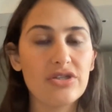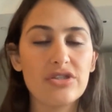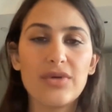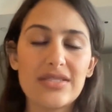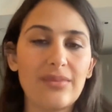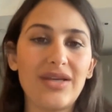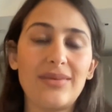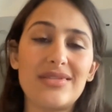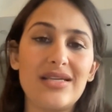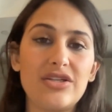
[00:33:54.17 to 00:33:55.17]
So we
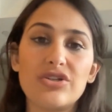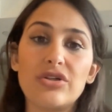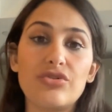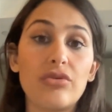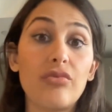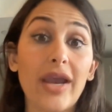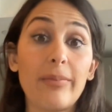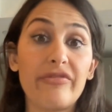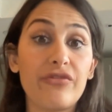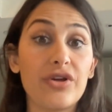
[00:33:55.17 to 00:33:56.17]
sometimes see children right
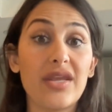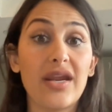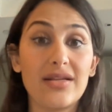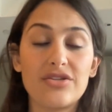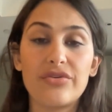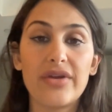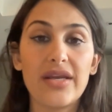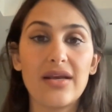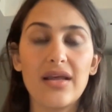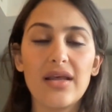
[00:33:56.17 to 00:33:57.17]
before they're
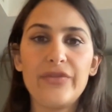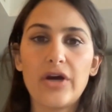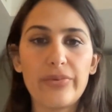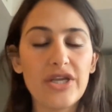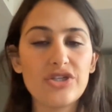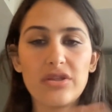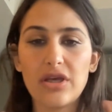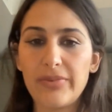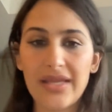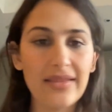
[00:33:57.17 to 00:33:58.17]
entering the operation, they'll
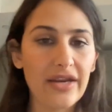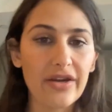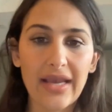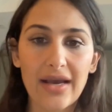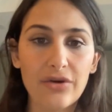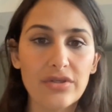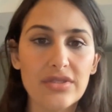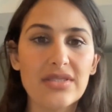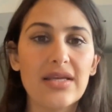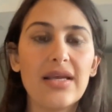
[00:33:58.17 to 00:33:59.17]
be in their gowns.